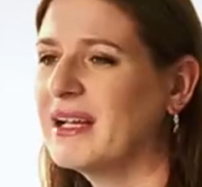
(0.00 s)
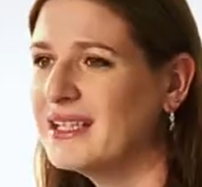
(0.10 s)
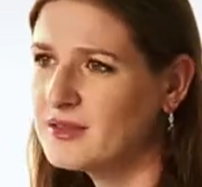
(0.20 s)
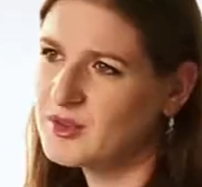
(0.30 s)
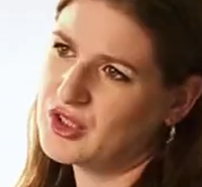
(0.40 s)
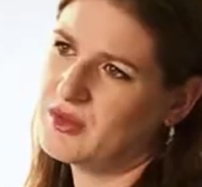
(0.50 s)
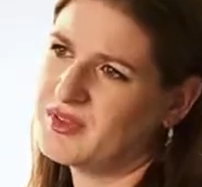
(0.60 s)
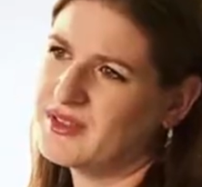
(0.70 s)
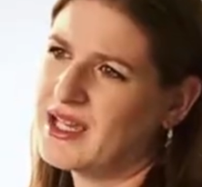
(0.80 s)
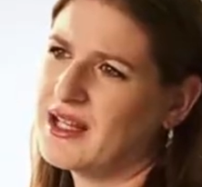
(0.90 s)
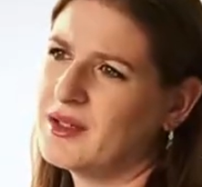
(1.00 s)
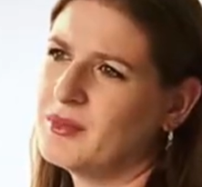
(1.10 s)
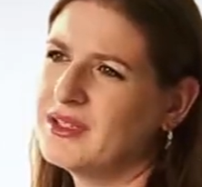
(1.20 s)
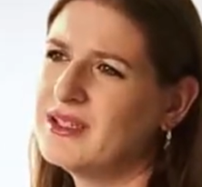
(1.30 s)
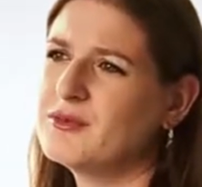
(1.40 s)
My leadership style, I
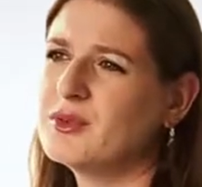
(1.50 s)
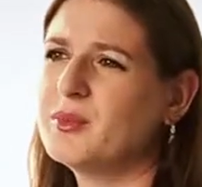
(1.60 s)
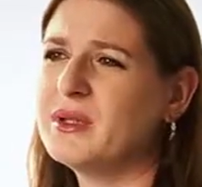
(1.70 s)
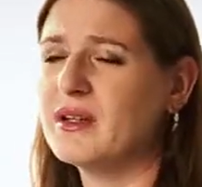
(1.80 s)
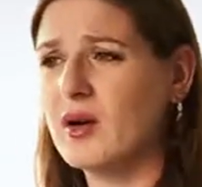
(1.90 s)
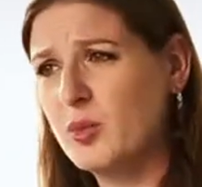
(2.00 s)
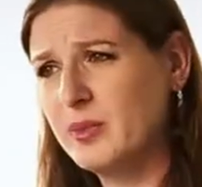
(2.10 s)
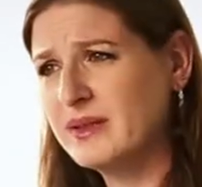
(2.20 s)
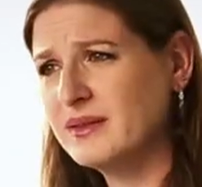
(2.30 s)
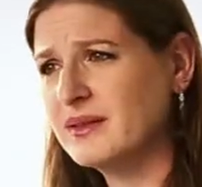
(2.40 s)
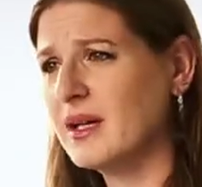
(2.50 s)
believe, would be open.